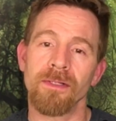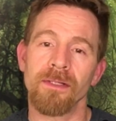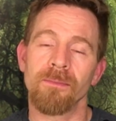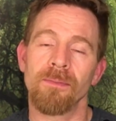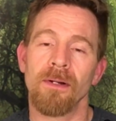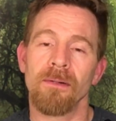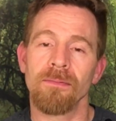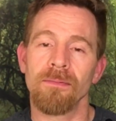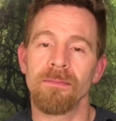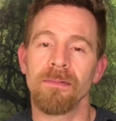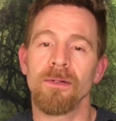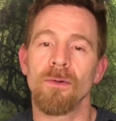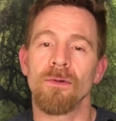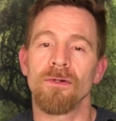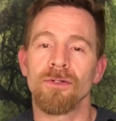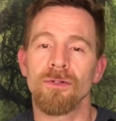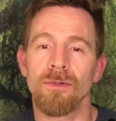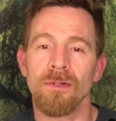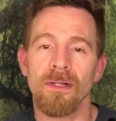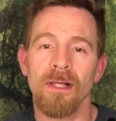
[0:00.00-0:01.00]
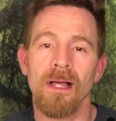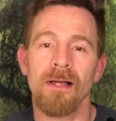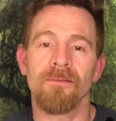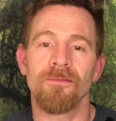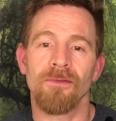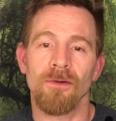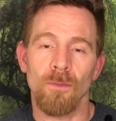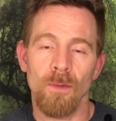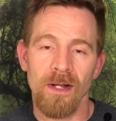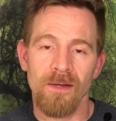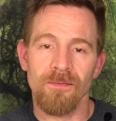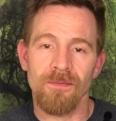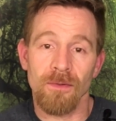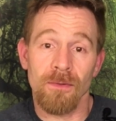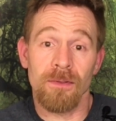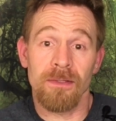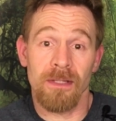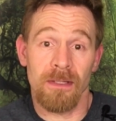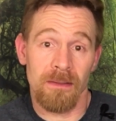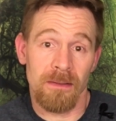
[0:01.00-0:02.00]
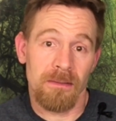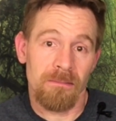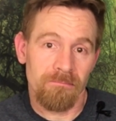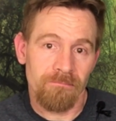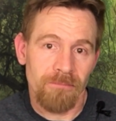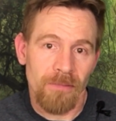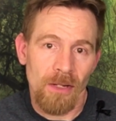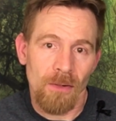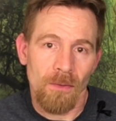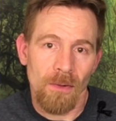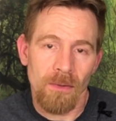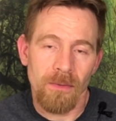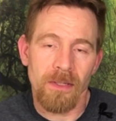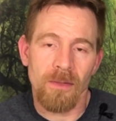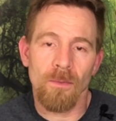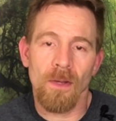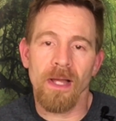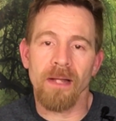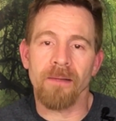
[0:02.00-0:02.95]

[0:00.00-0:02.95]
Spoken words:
It probably won't do a lot for wet foods since they're already wet.